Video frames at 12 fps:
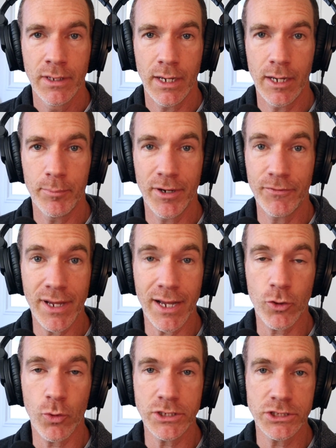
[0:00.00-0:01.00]
But if you
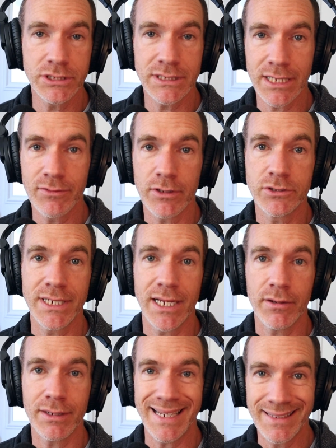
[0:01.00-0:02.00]
got questions, leave those
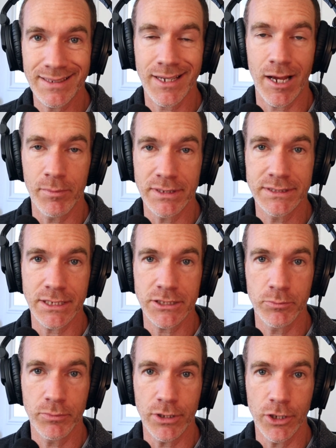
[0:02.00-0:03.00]
down in the comment
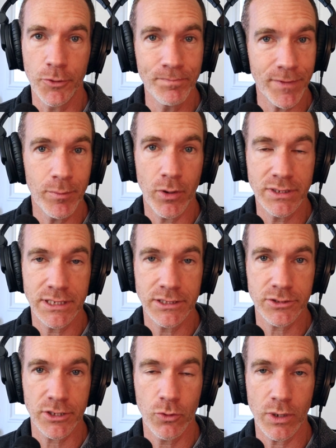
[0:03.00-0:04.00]
section below. I'm always
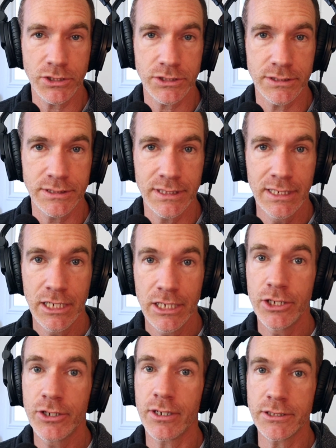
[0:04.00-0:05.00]
answering questions.
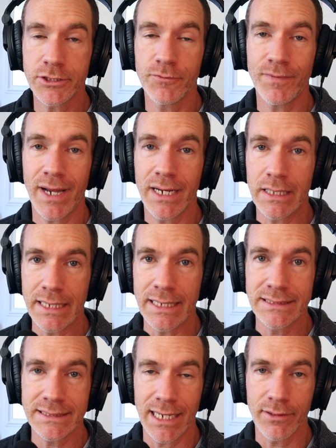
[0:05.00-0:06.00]
You can also find
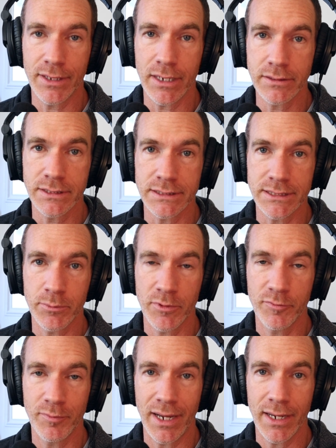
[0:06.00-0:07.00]
links down there to some
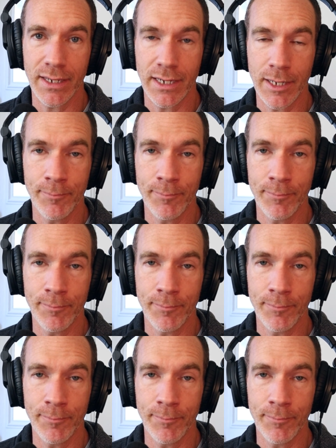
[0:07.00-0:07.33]
of my,